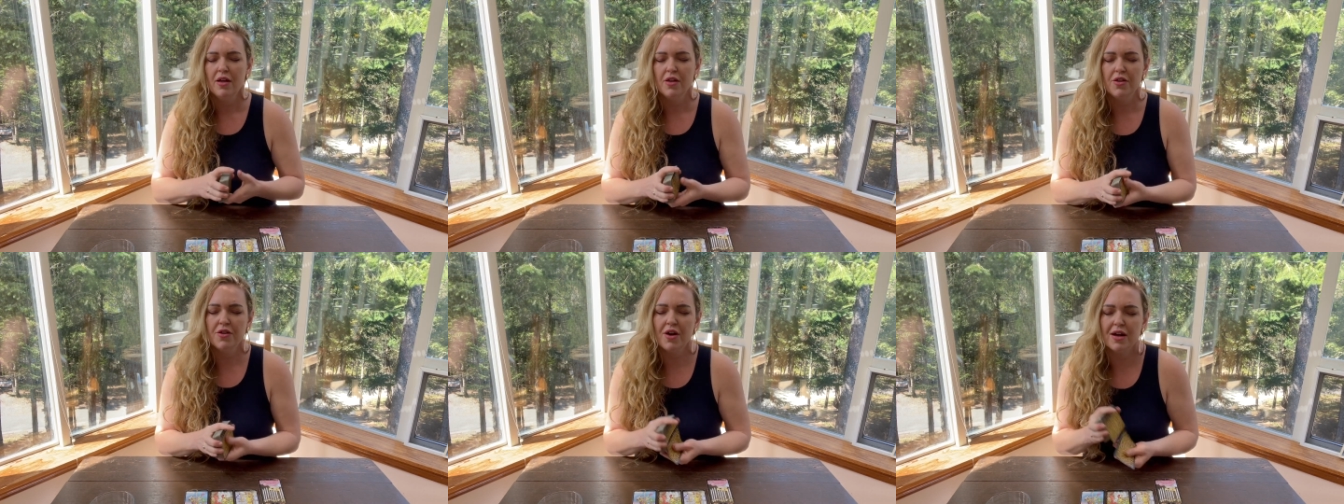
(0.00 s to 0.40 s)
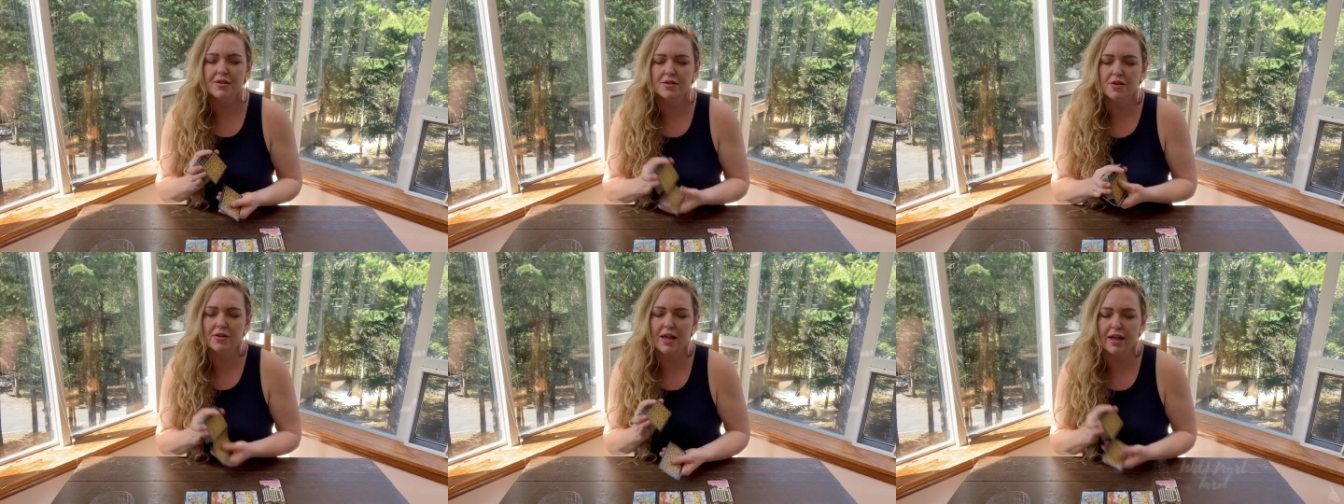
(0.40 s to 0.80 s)

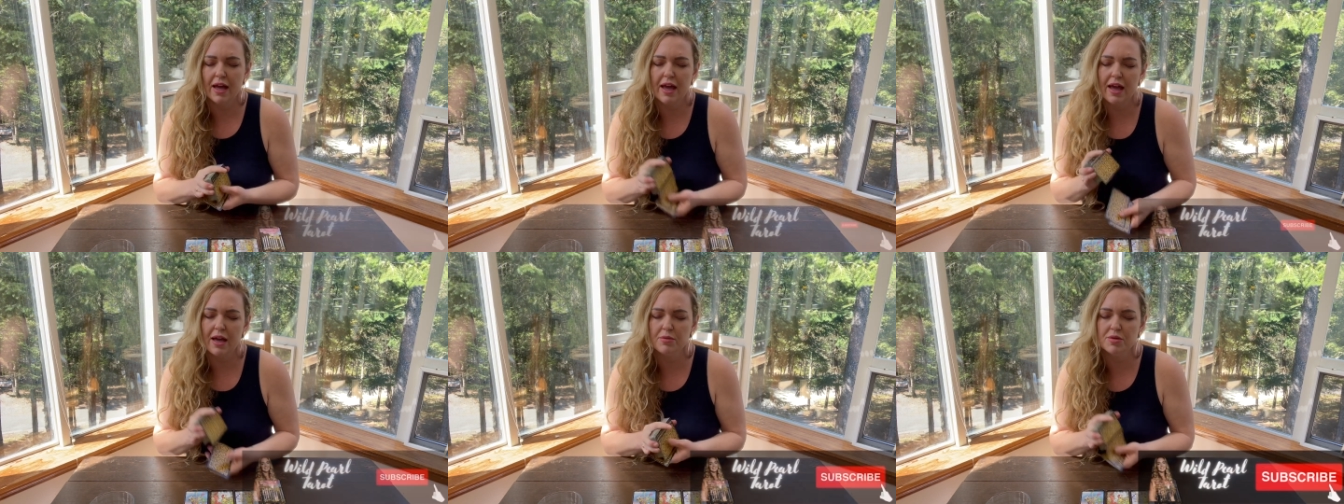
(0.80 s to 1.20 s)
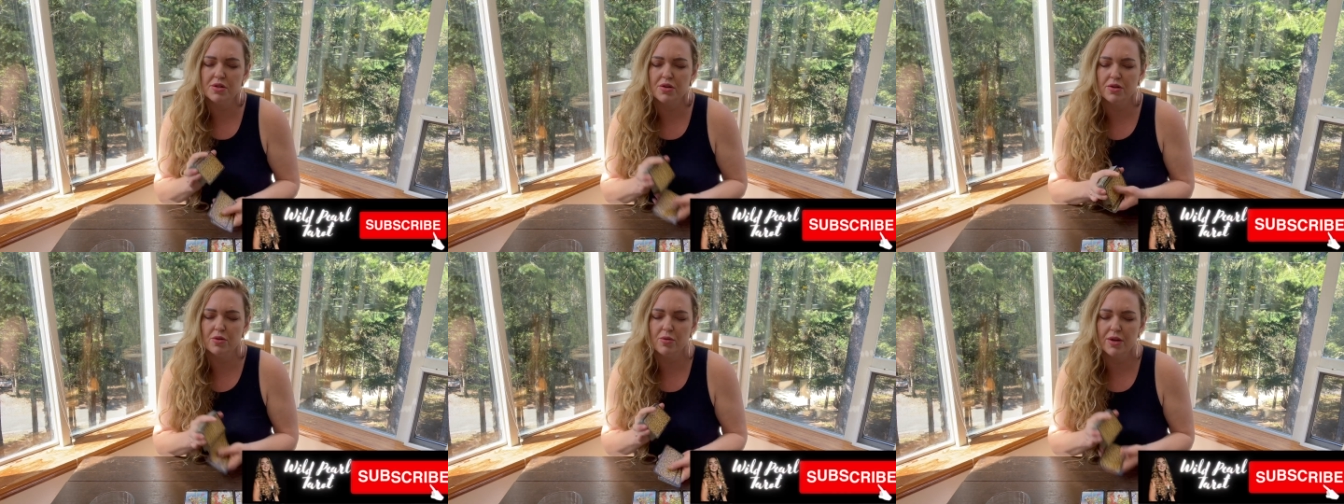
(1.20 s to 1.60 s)
thoughts are like a
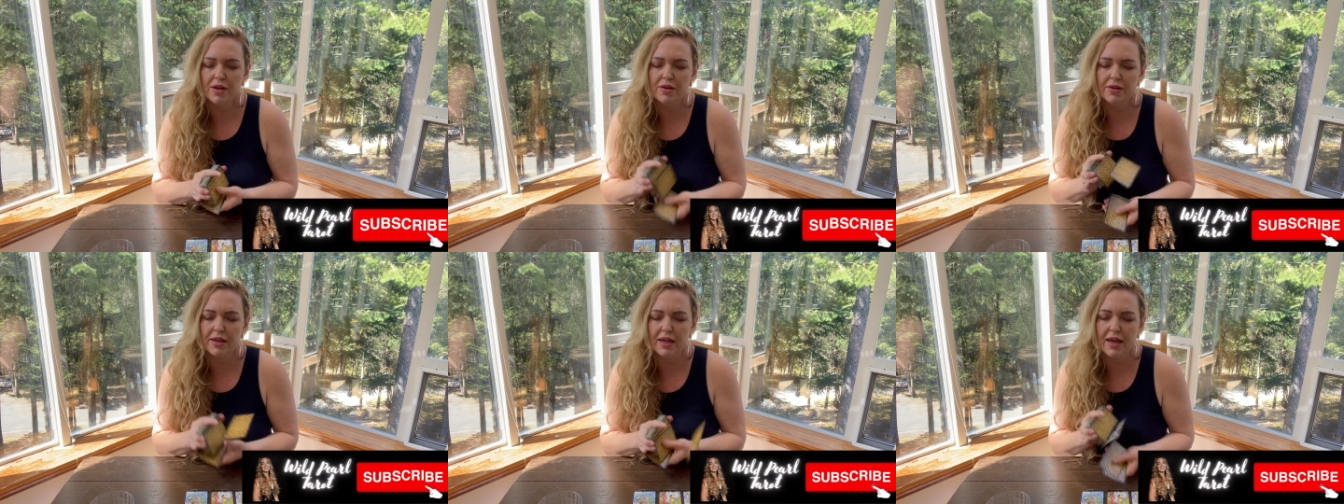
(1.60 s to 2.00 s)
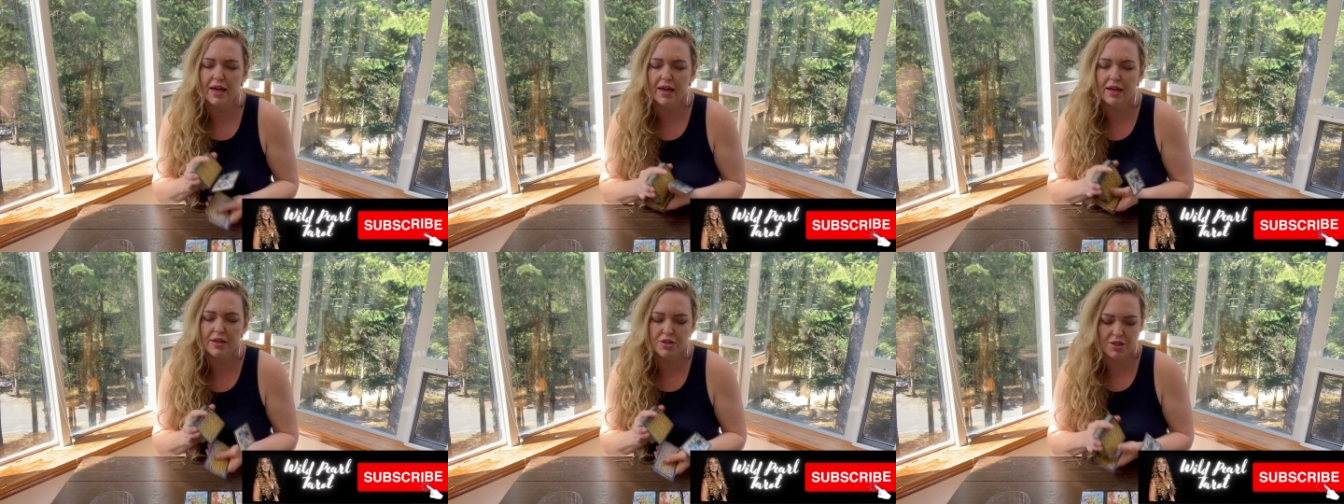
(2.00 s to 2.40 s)
hamster in the wheel in the
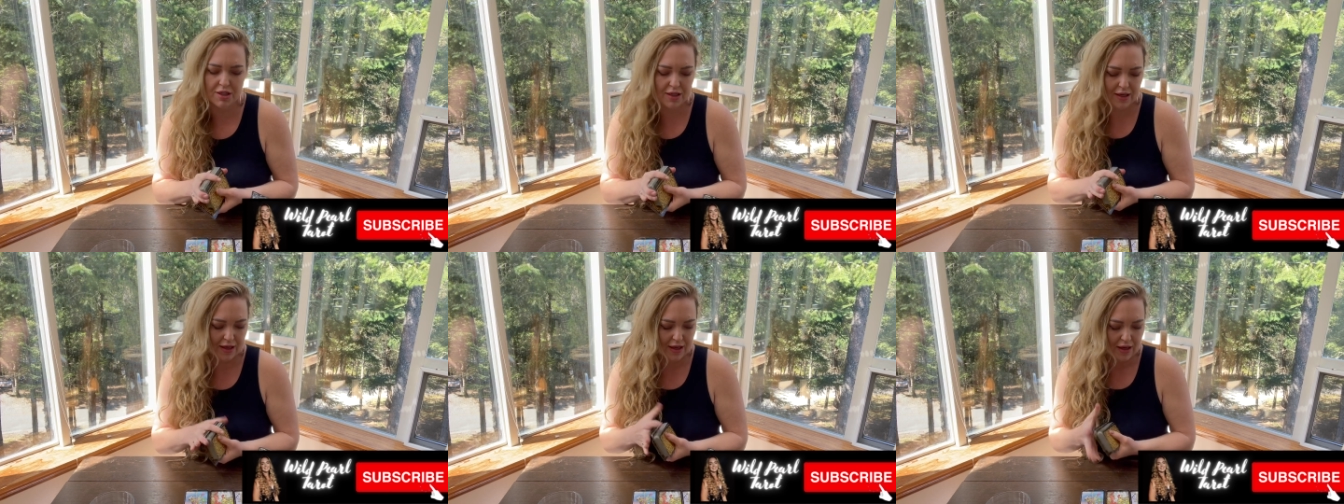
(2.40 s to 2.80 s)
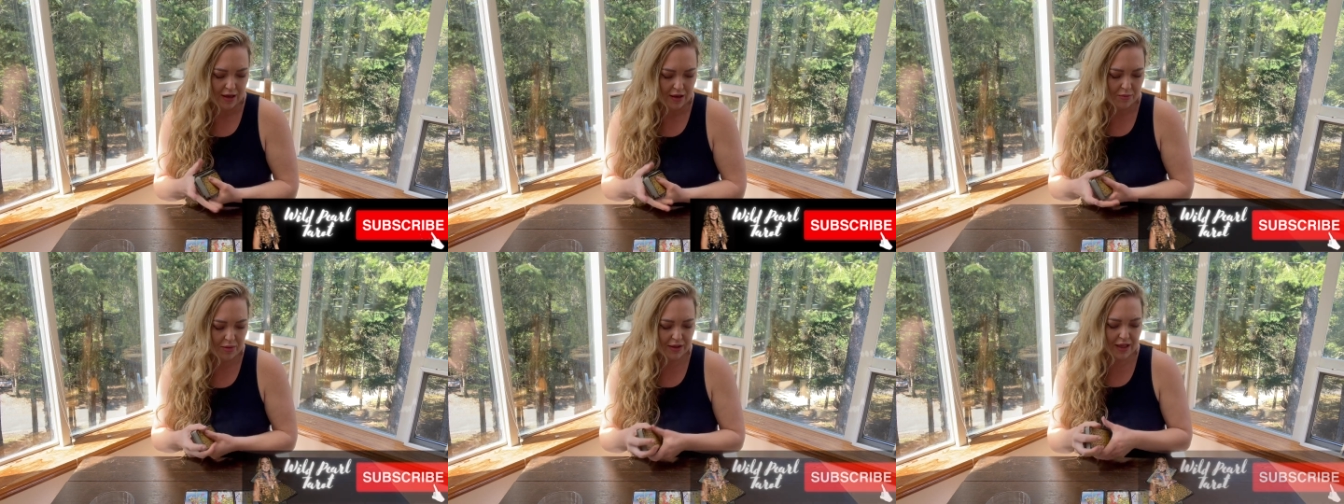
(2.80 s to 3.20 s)
cage,
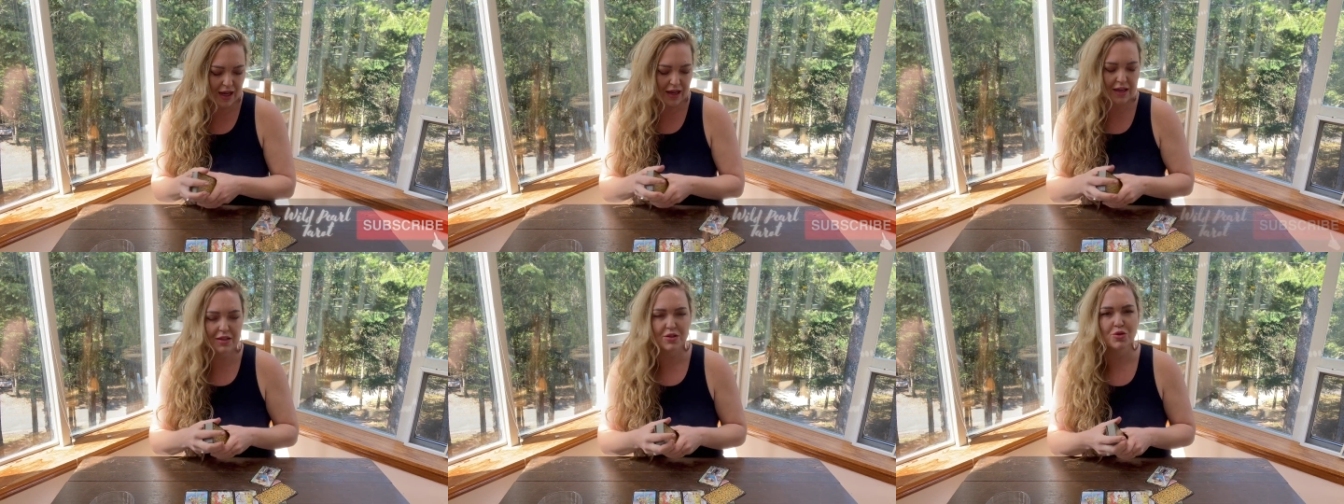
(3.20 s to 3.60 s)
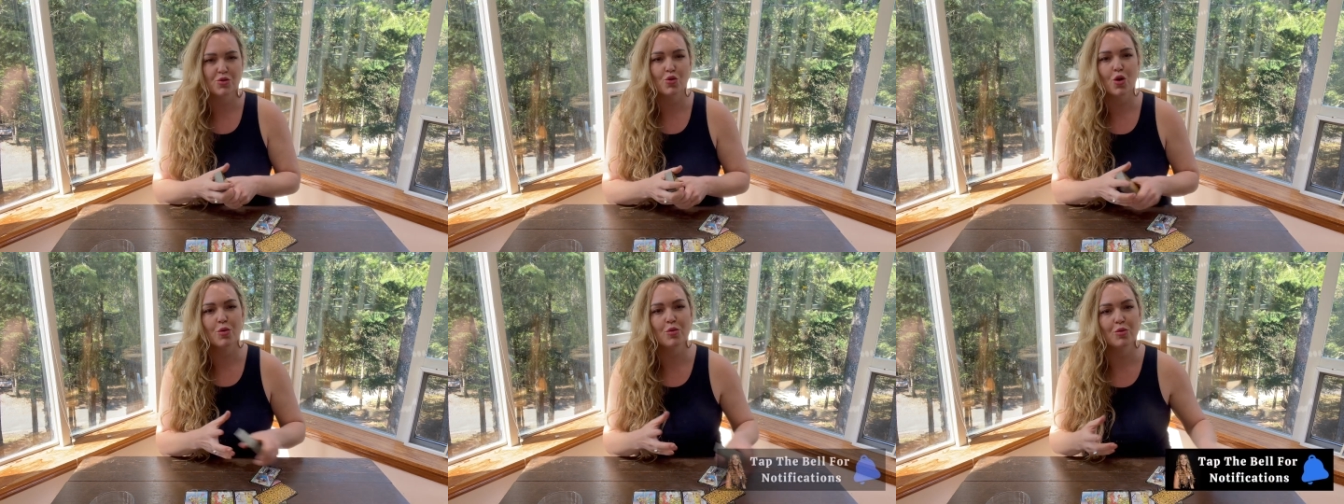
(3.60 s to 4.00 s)
but that is
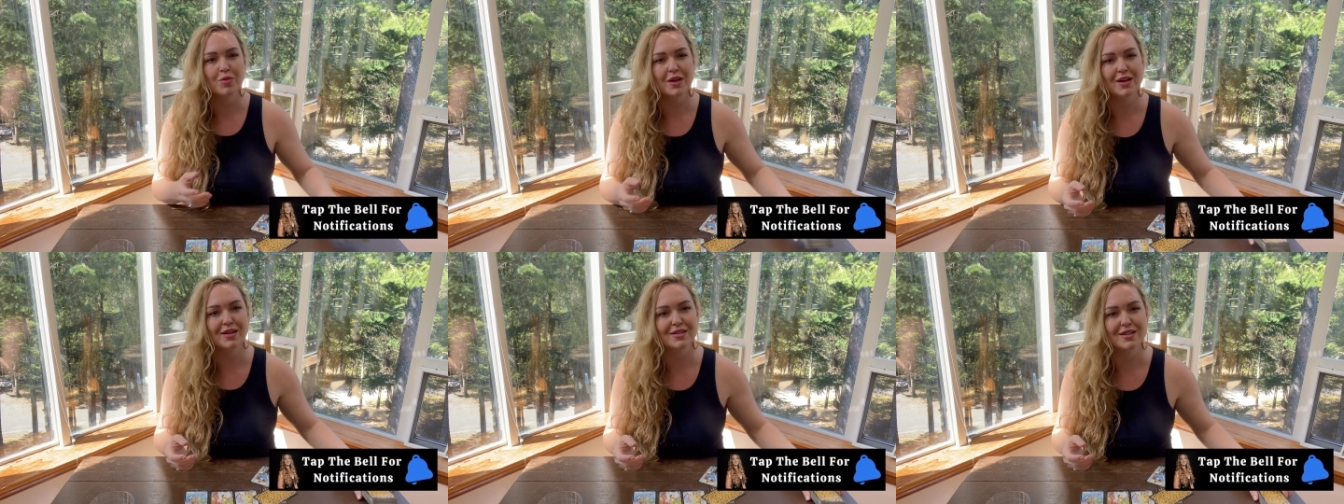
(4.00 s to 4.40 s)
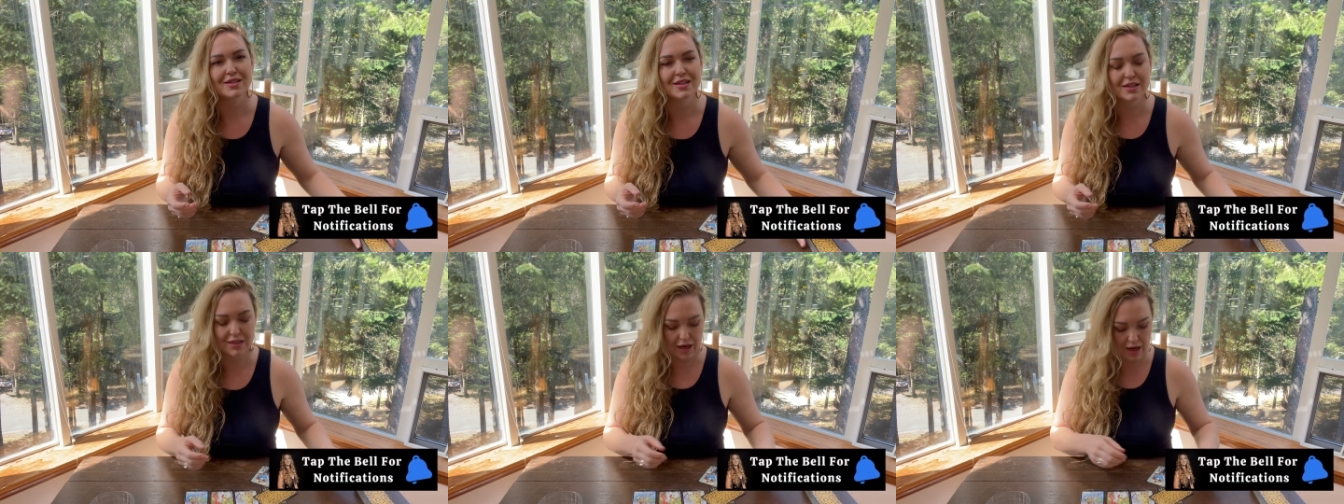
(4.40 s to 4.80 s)
normal because
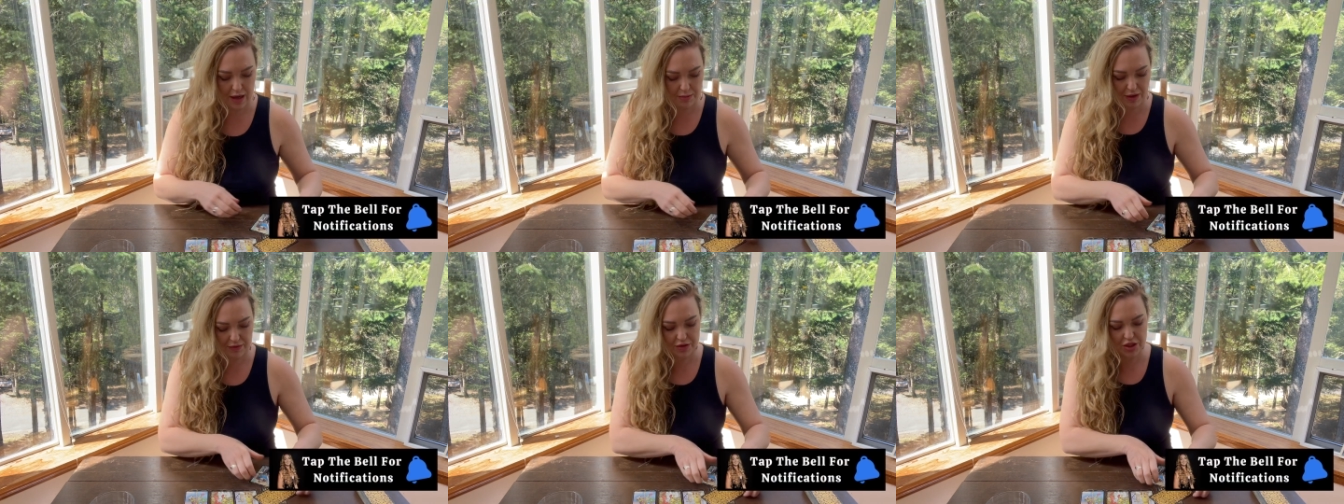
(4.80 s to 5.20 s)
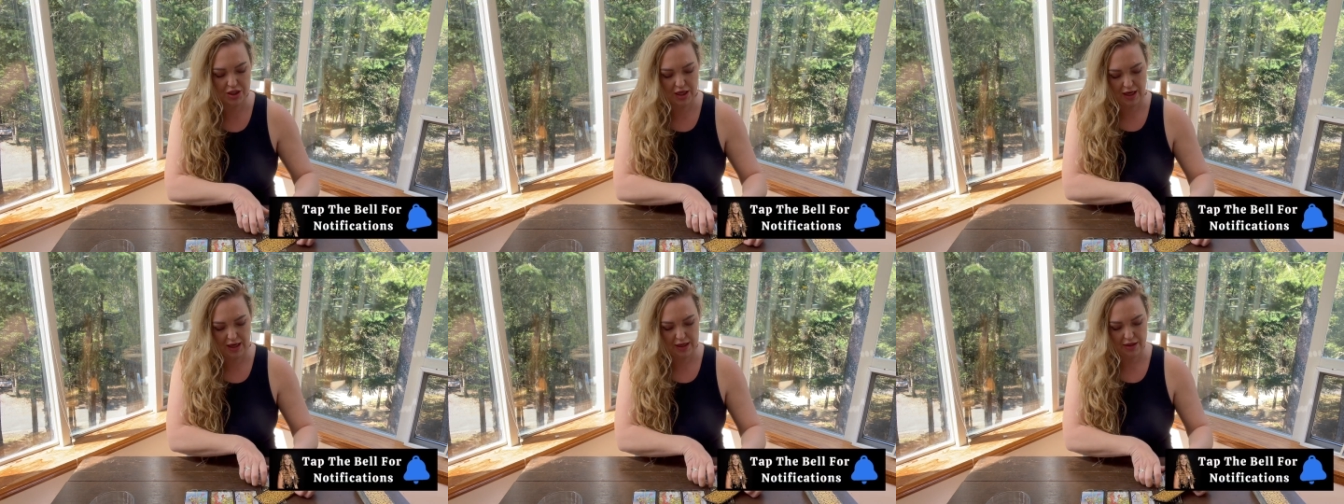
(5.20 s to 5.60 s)
it's a time of
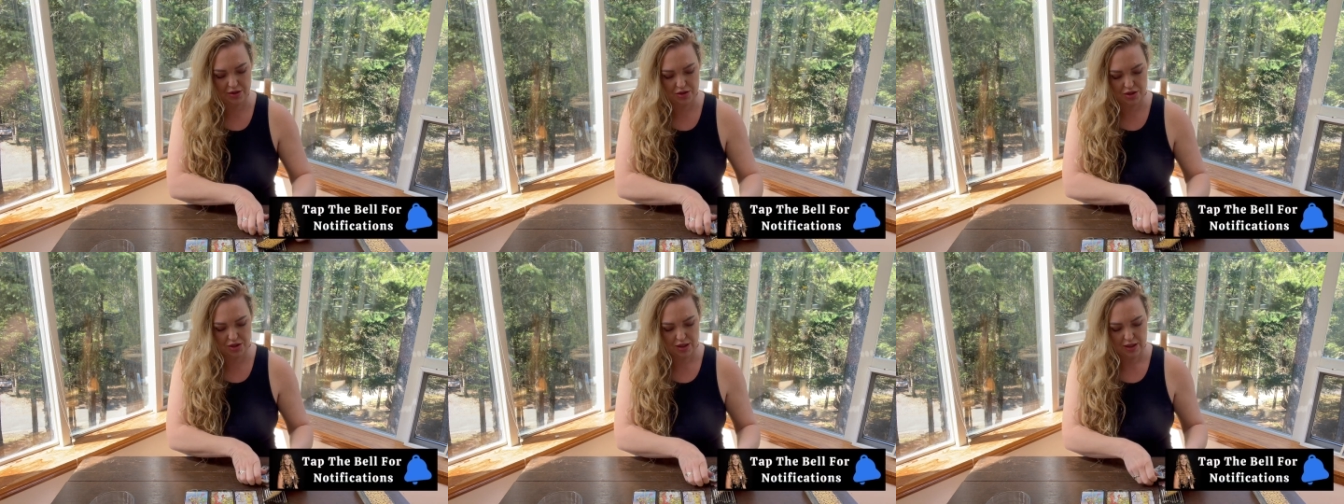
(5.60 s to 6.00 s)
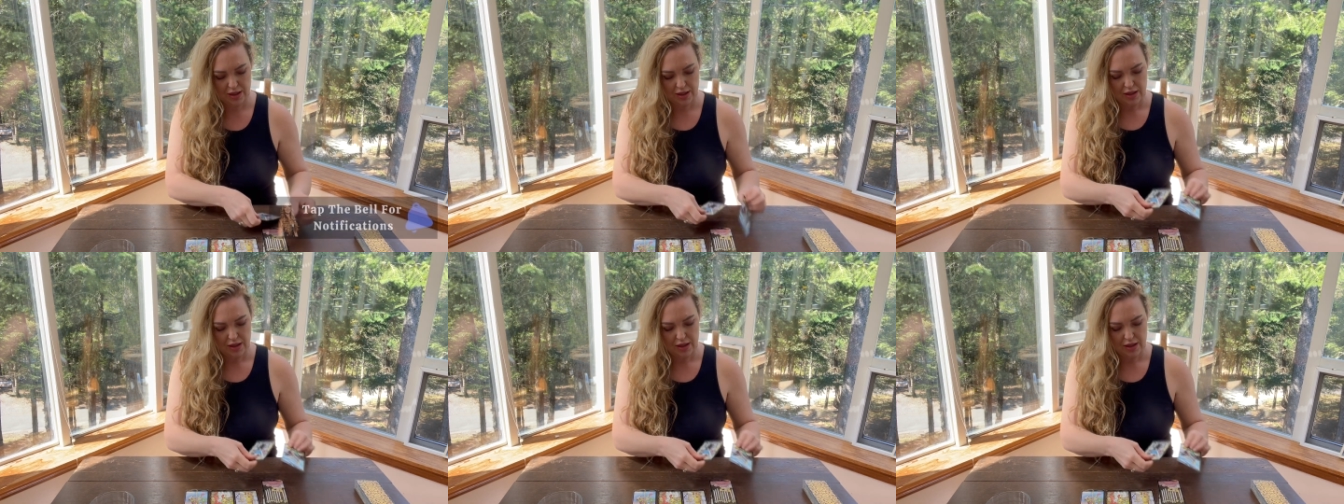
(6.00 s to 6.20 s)
change.